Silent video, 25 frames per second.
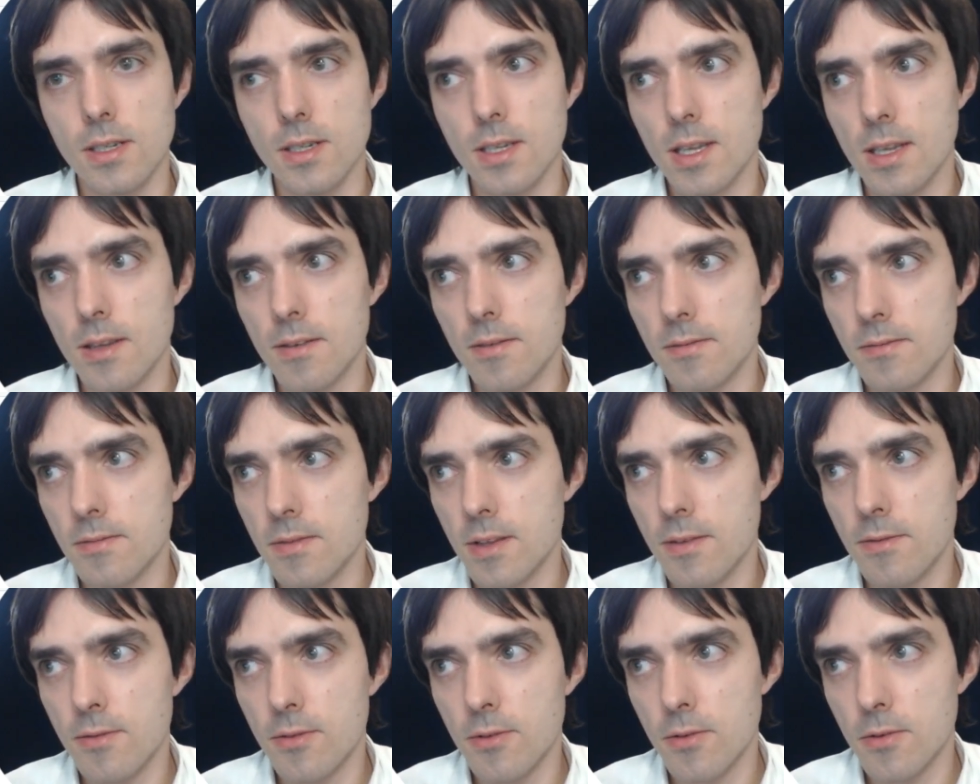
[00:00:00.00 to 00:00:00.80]

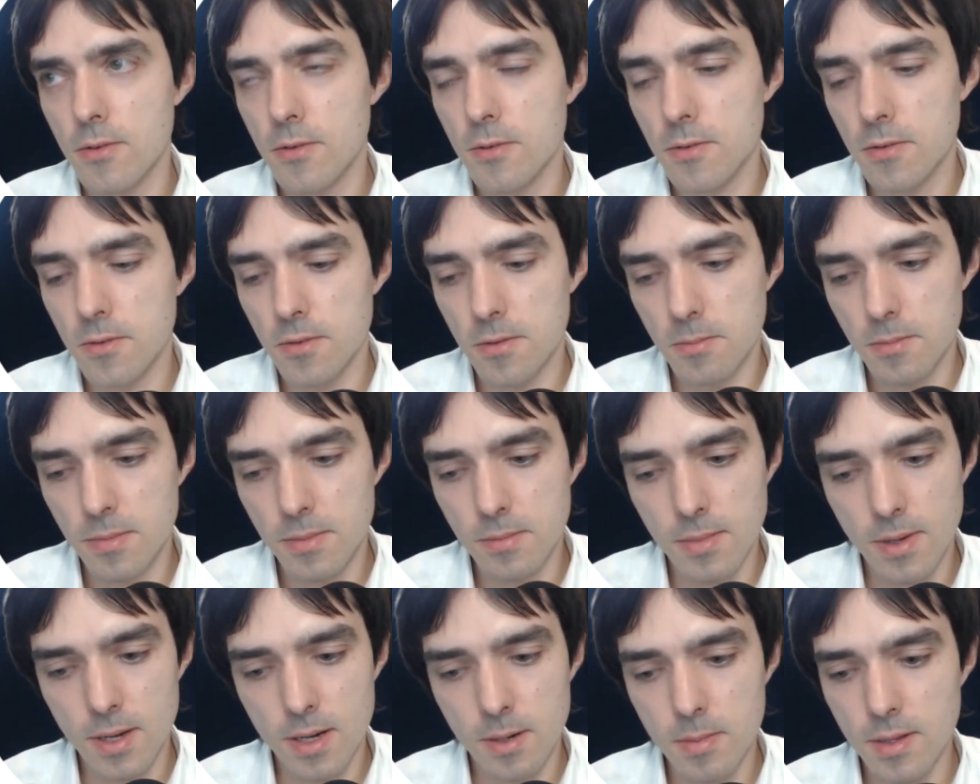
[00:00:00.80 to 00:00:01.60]
If you
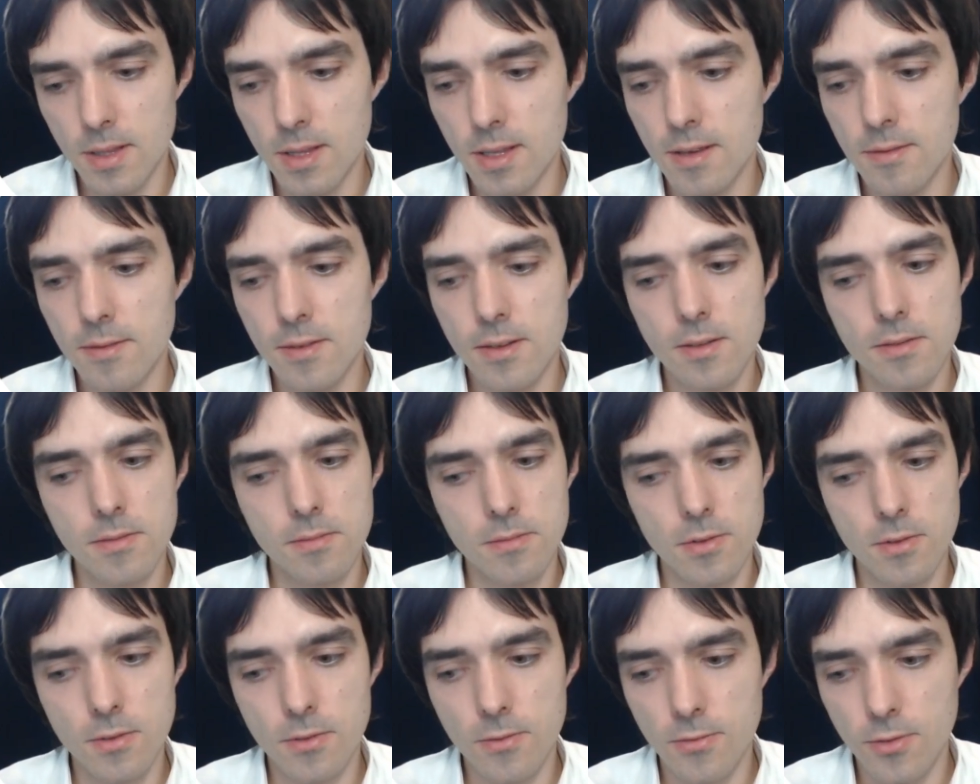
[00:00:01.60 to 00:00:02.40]
are a believer,
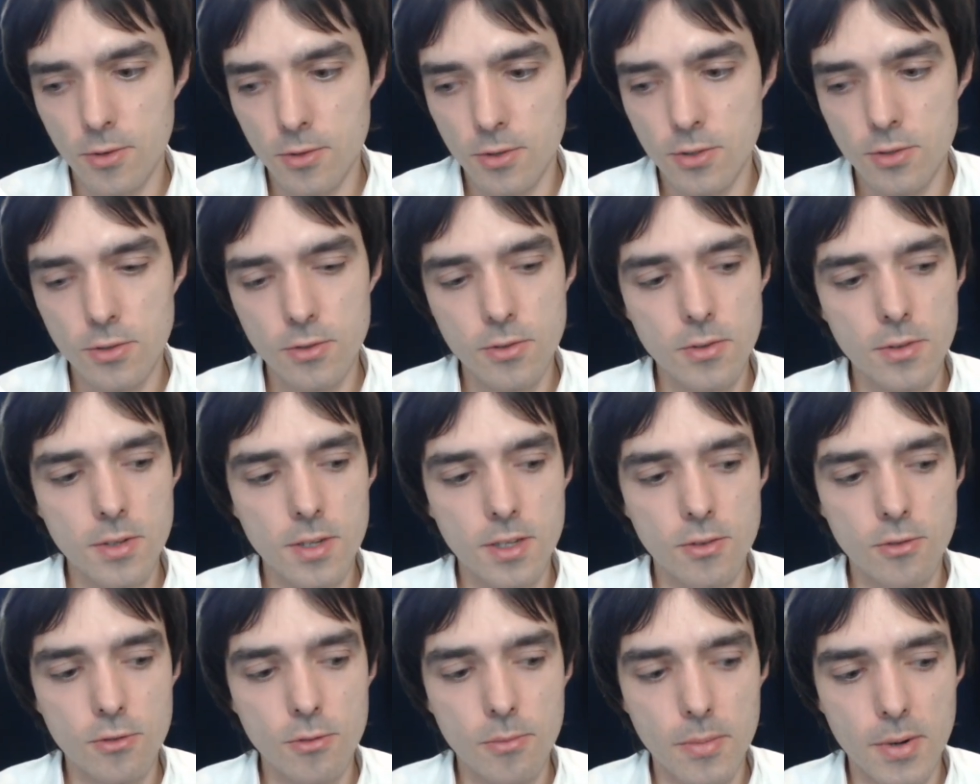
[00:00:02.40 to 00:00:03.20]
you for sure
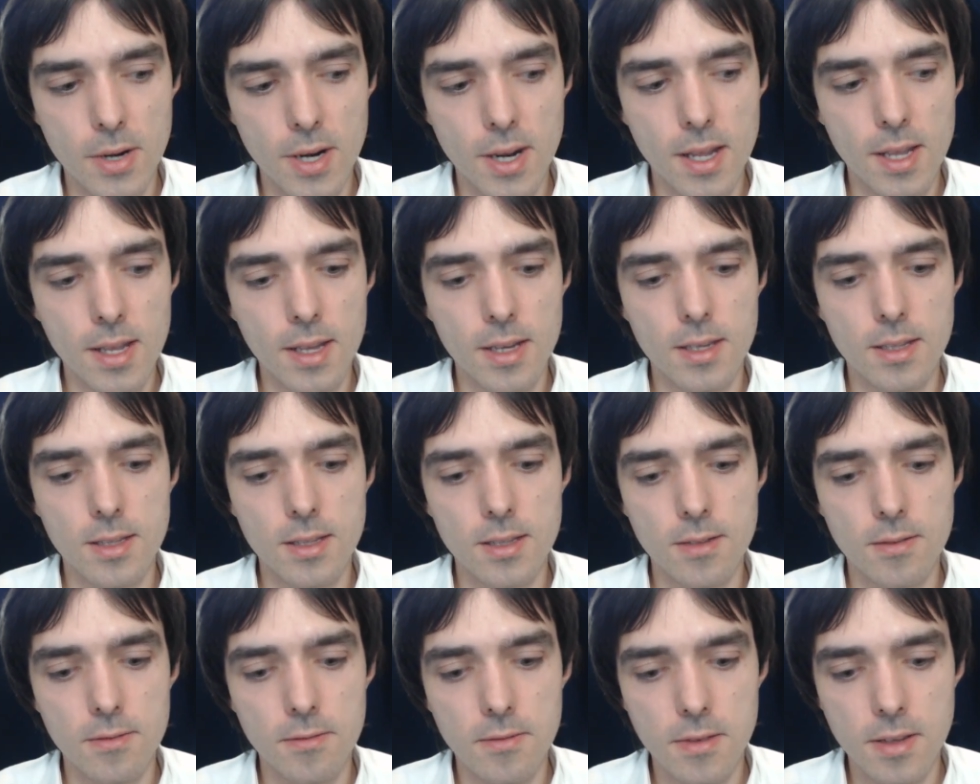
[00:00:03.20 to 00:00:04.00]
need to pray
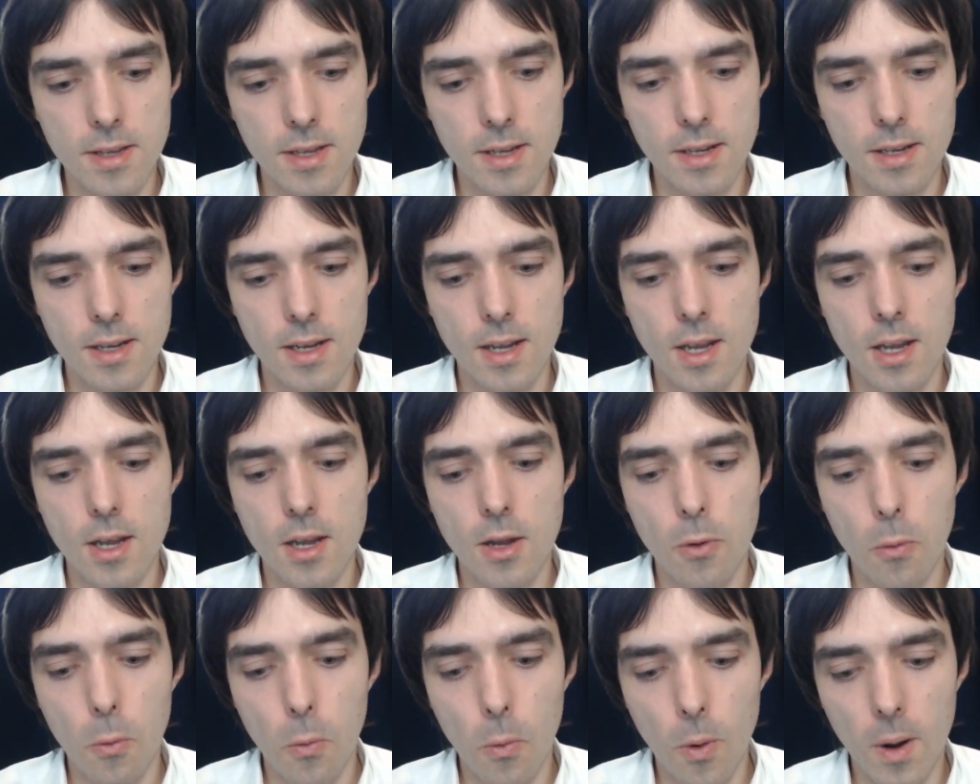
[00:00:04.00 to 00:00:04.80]
and think,
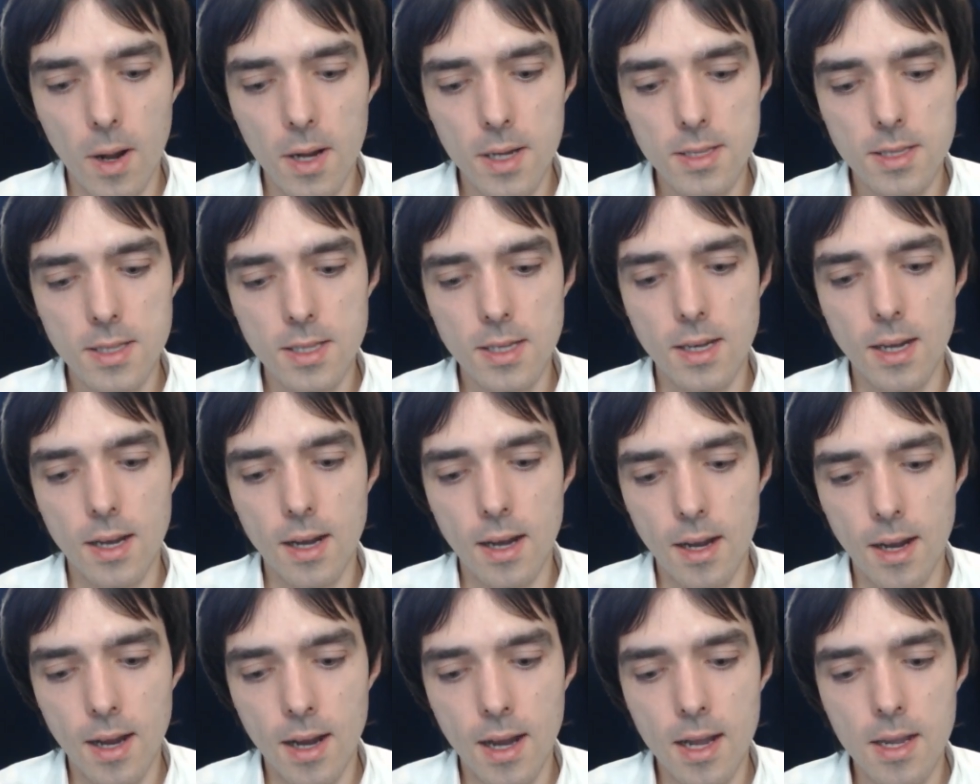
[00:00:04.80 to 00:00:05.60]
what
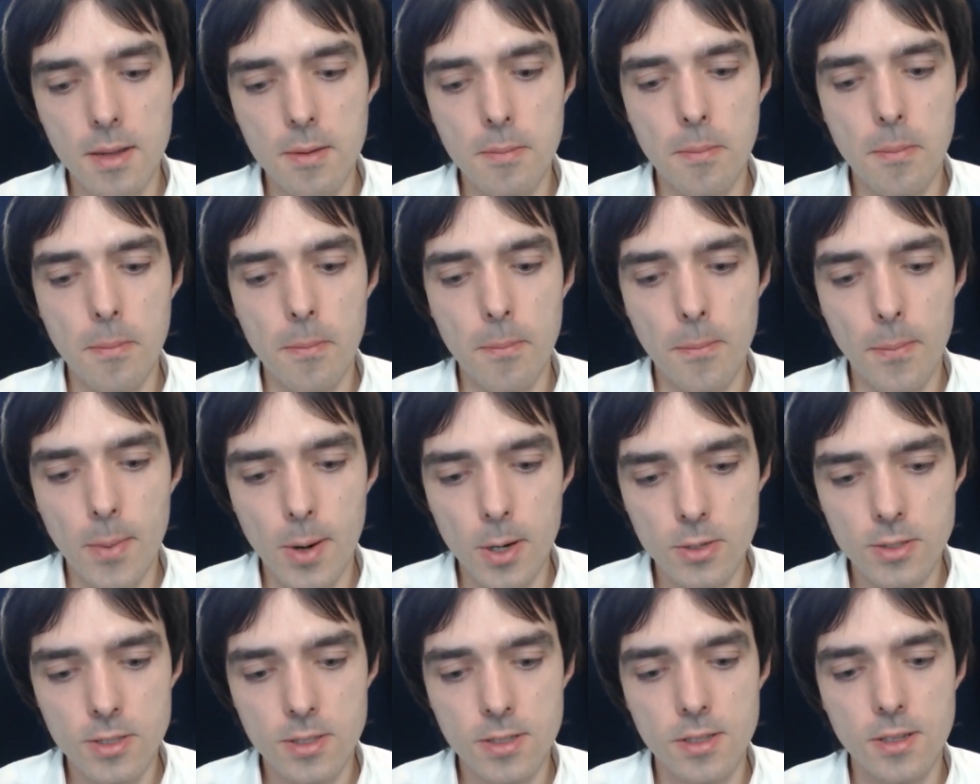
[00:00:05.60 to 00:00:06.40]
I
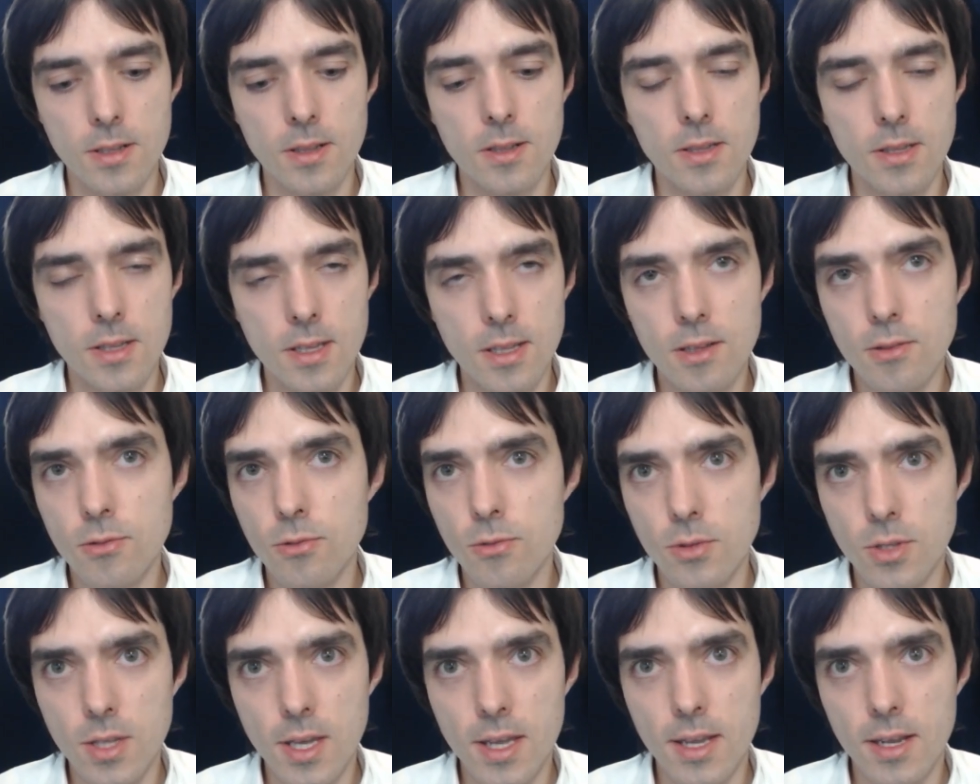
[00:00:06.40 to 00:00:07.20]
personally need
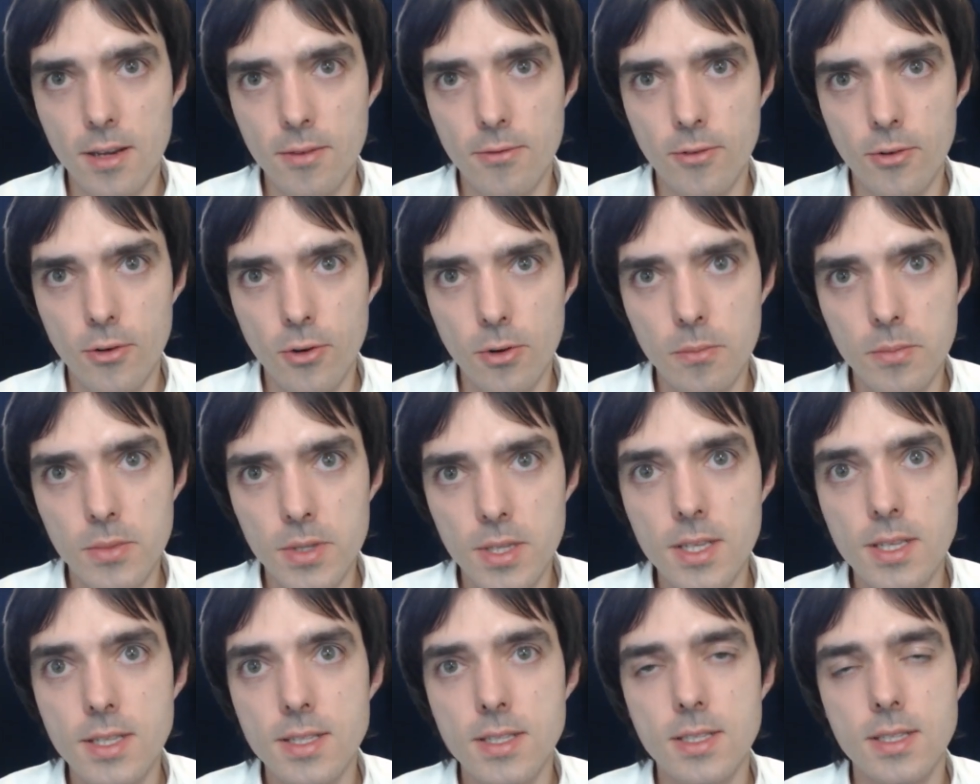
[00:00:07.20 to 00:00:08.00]
to take from
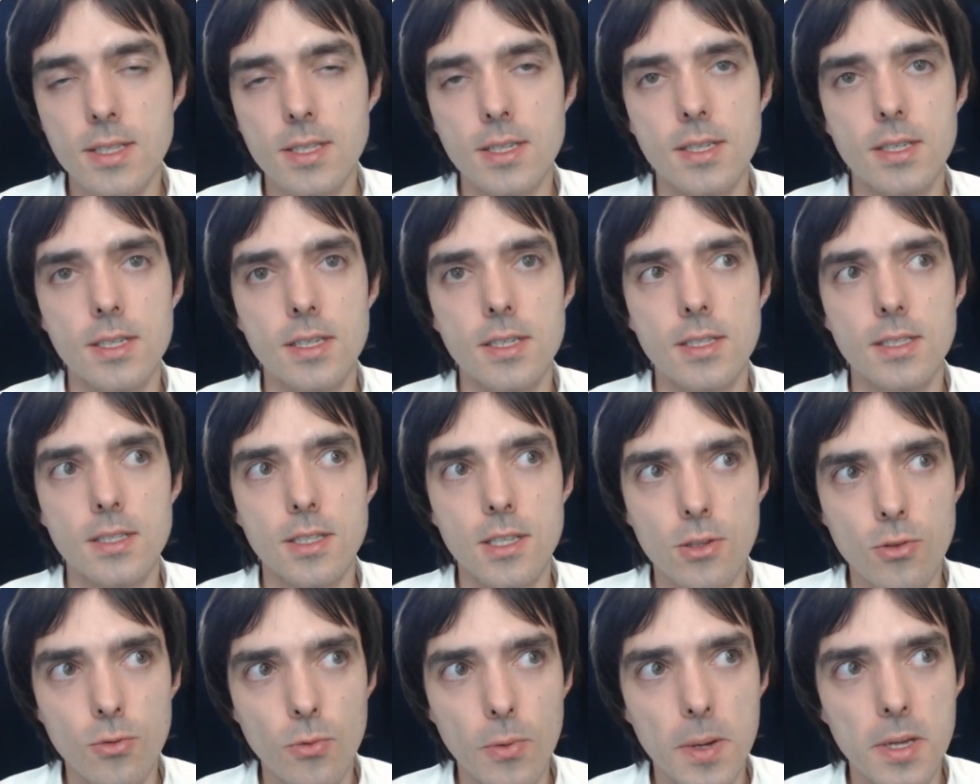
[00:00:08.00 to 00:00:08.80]
this
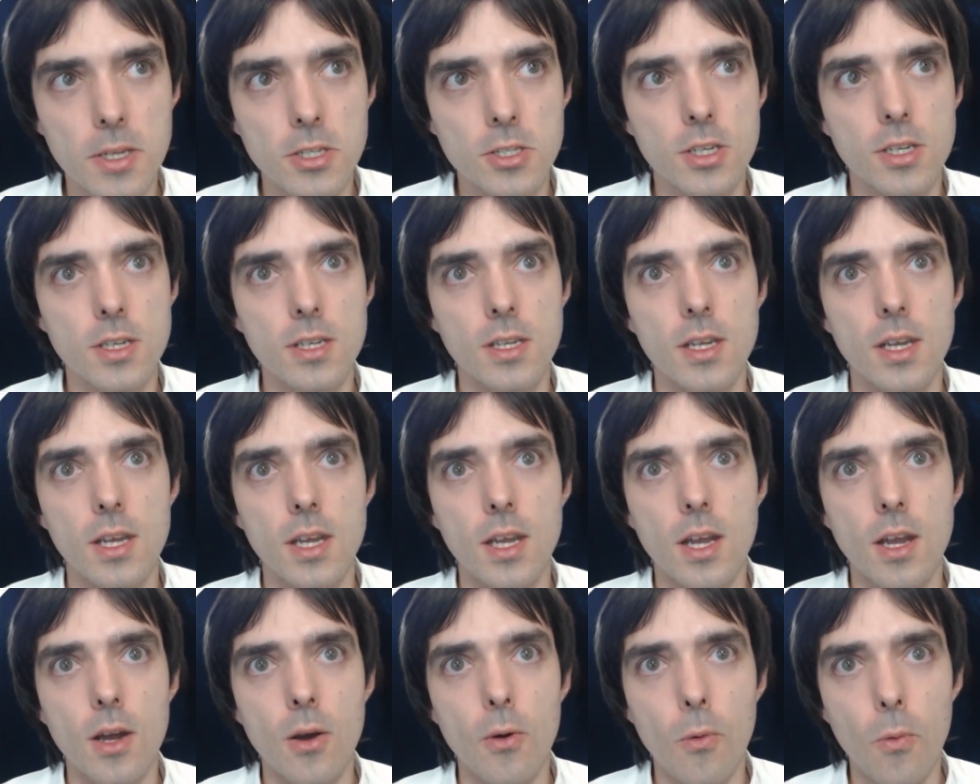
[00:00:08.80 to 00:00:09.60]
situation,
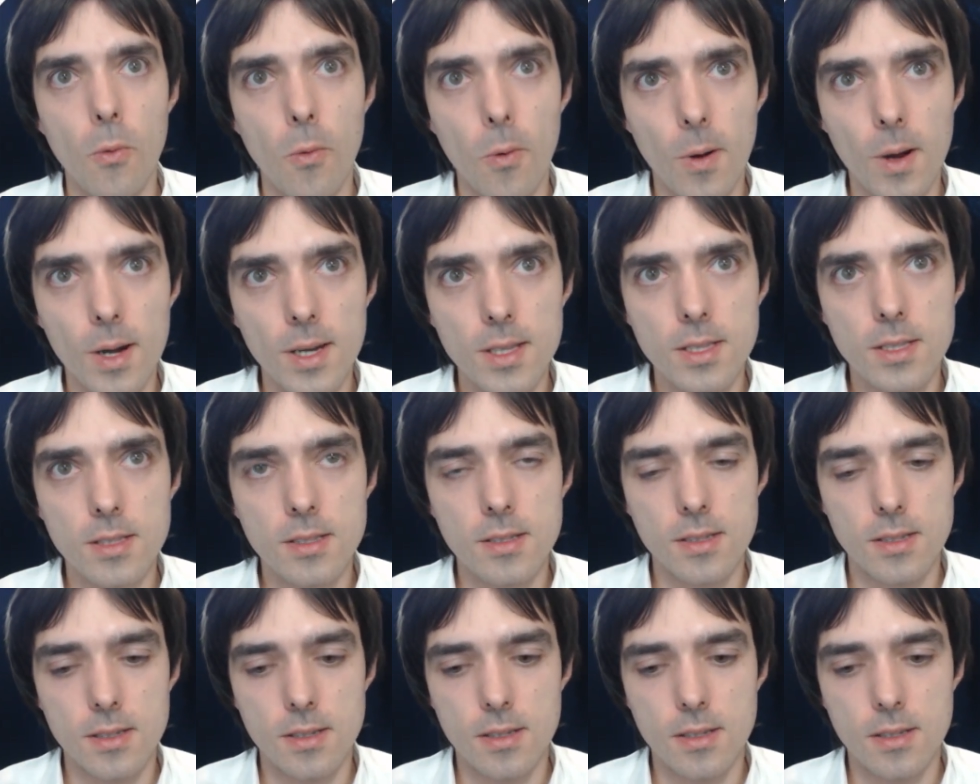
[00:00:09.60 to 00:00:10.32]
what